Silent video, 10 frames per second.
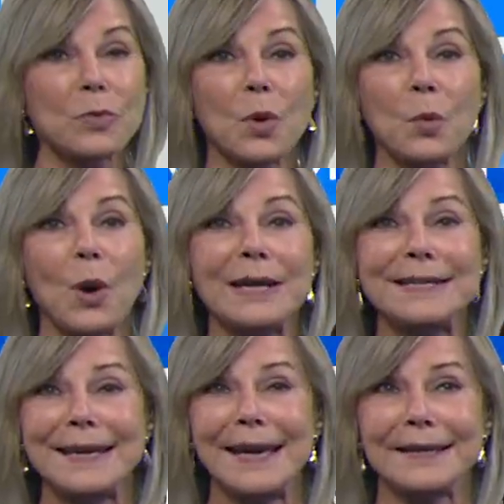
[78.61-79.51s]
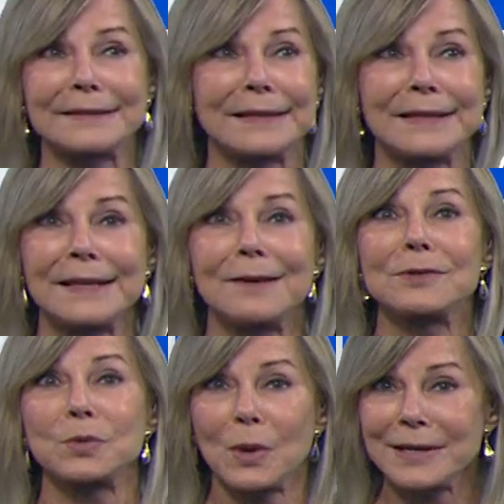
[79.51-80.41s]
110 it
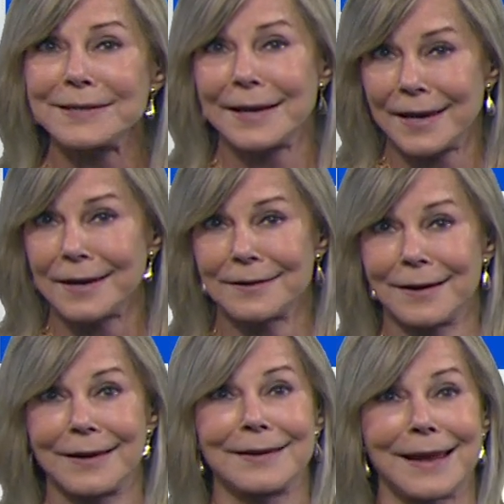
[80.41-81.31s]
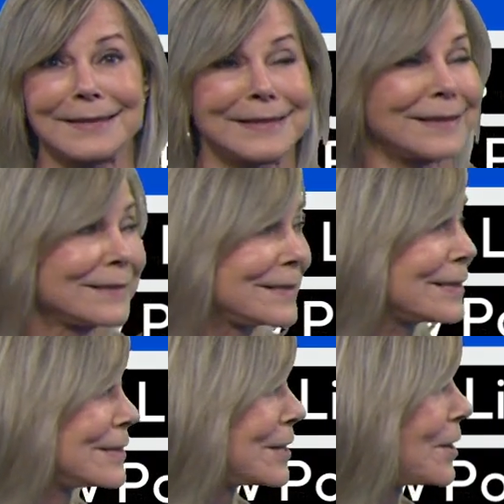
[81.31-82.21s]
was 110 in
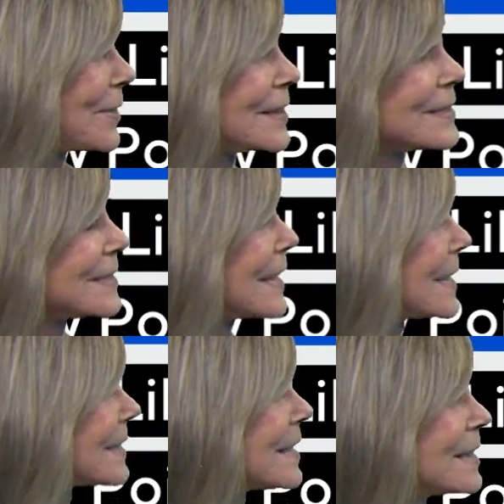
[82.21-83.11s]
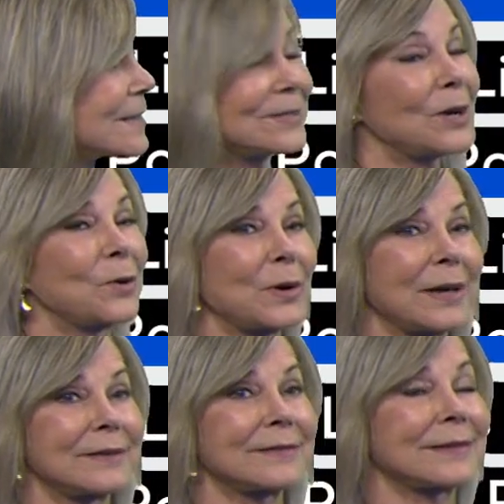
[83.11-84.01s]
1960 on this date. So
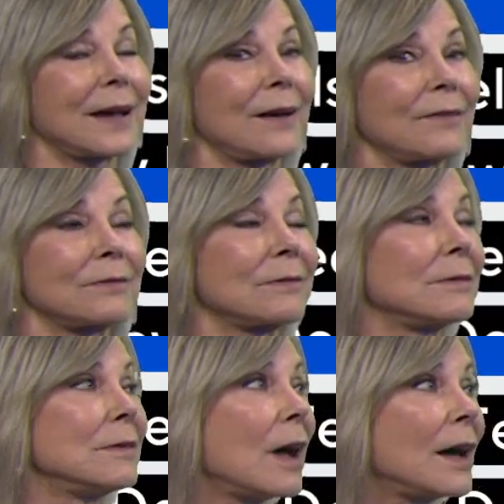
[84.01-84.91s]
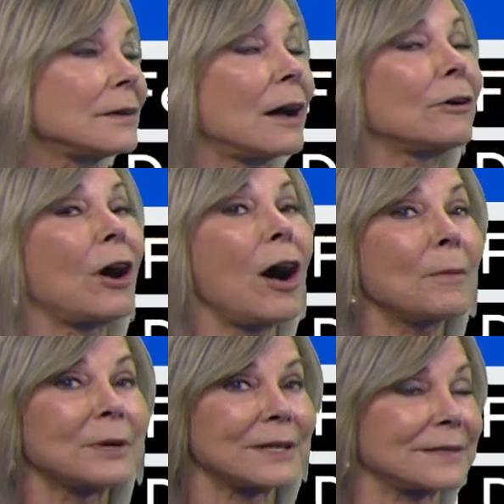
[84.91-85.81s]
it's uh, not
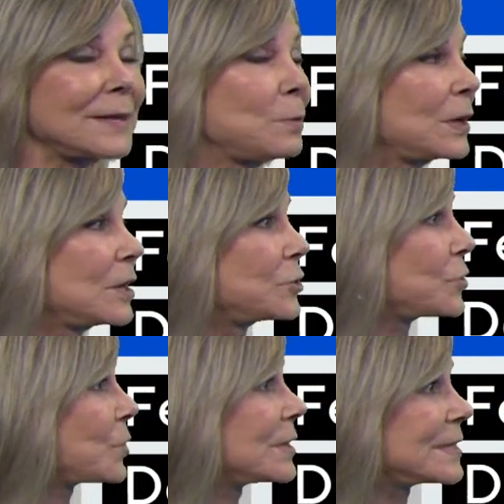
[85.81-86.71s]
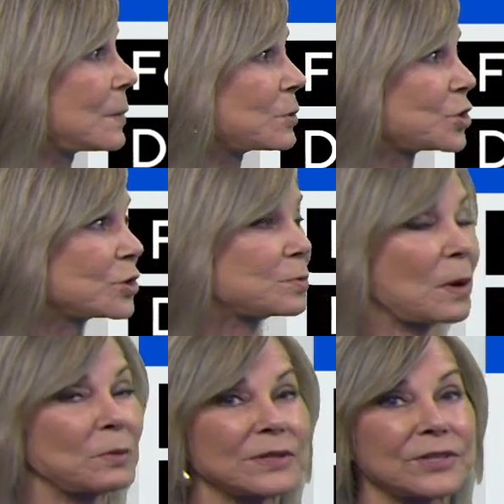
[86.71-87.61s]
uncommon to see 100 degree temperatures,
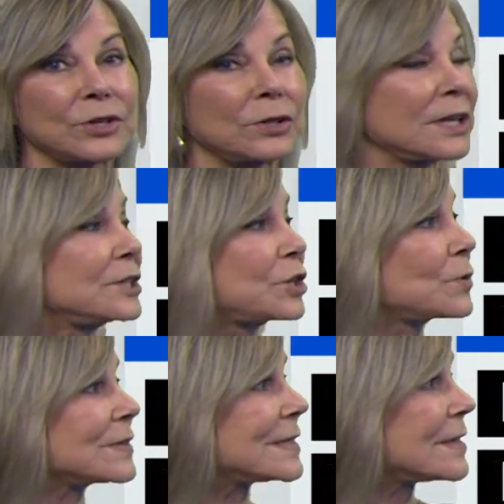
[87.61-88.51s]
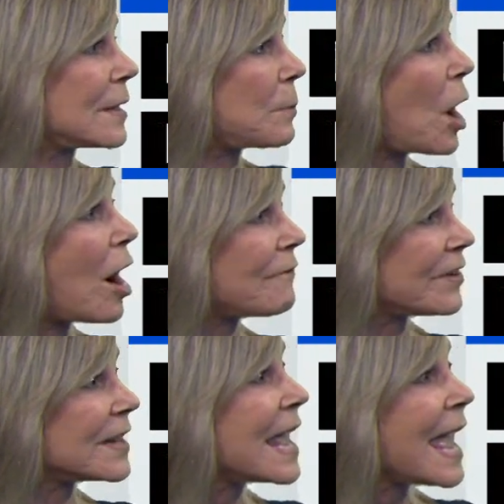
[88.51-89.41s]
but we certainly don't see them
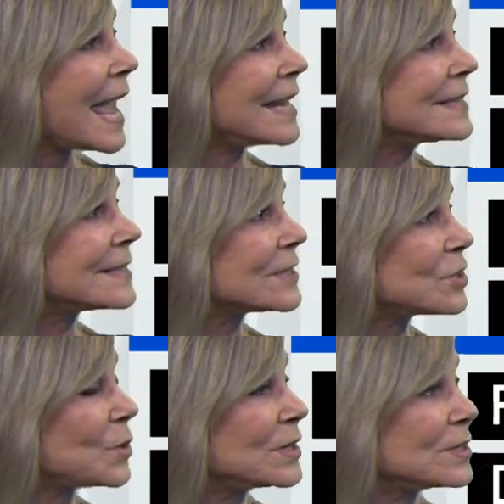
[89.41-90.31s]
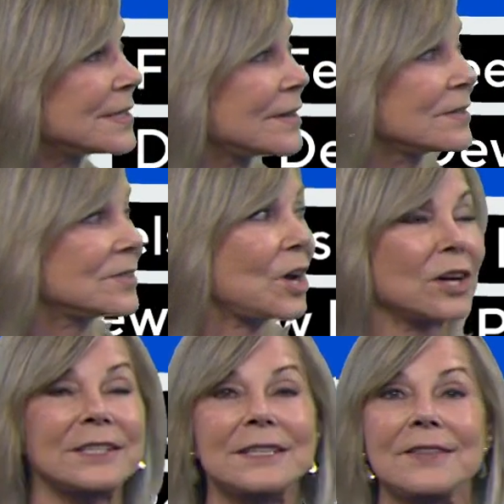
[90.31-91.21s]
often. 86 degrees in
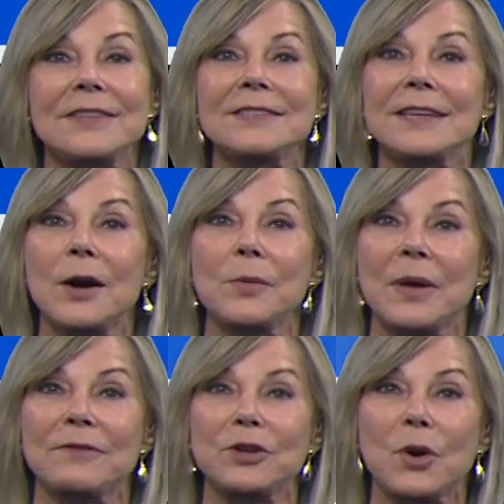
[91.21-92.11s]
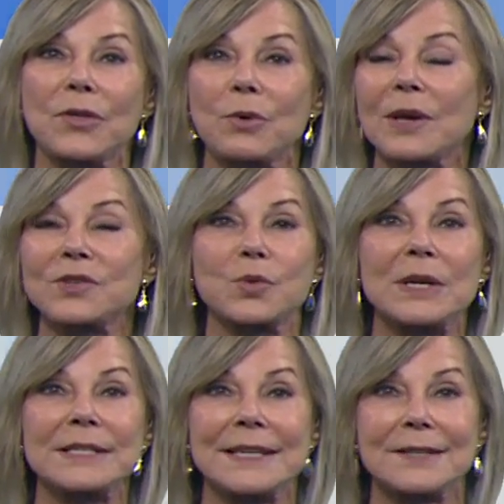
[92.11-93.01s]
Stockton at this hour. We have a northwest
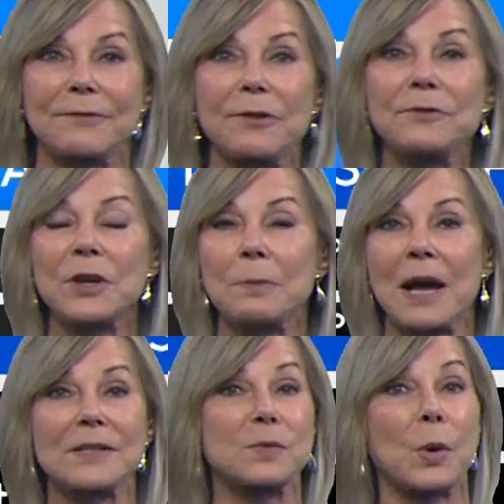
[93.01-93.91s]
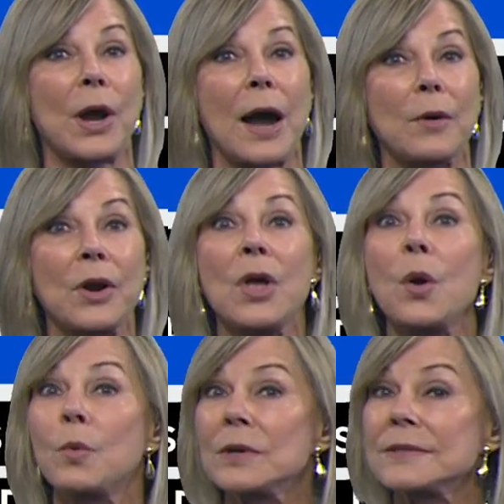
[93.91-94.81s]
wind 10 to 15 miles per hour.
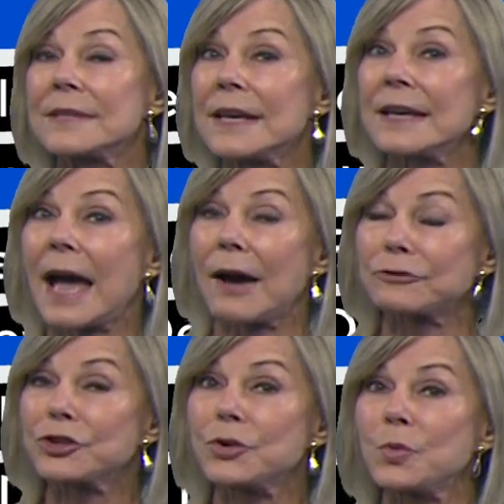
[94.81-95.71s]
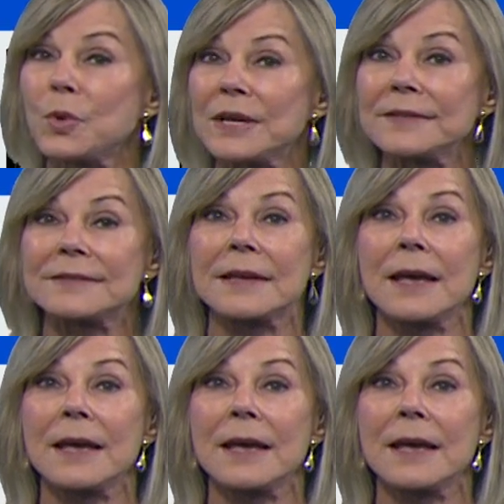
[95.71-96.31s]
We'll see afternoon winds